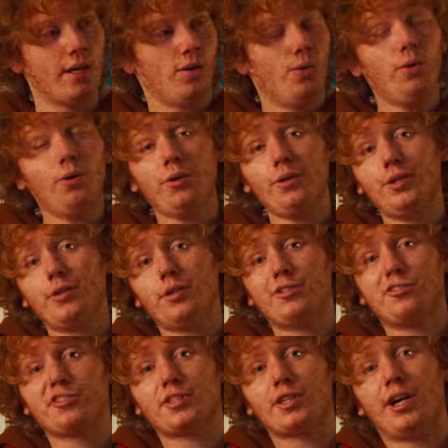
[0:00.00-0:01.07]
or you could
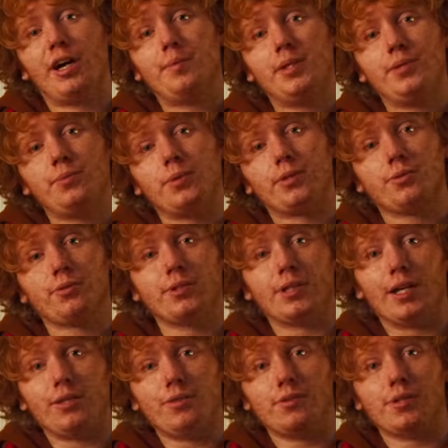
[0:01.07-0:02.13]
just comment whether or
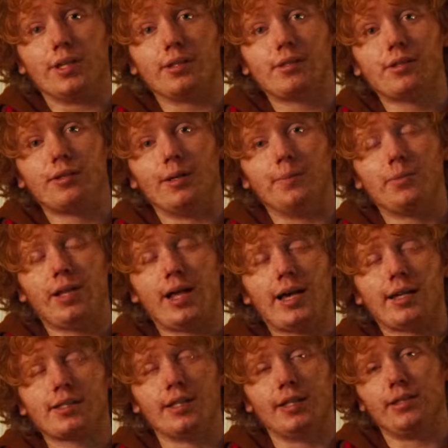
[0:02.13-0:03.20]
not you think Klump
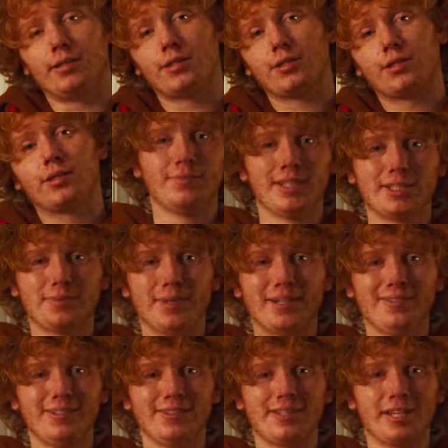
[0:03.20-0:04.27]
lactates. That's about
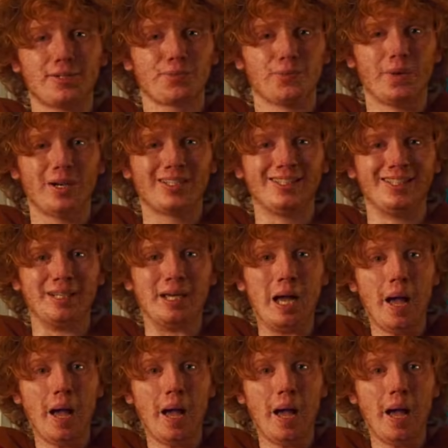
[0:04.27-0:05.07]
it. Thanks for watching.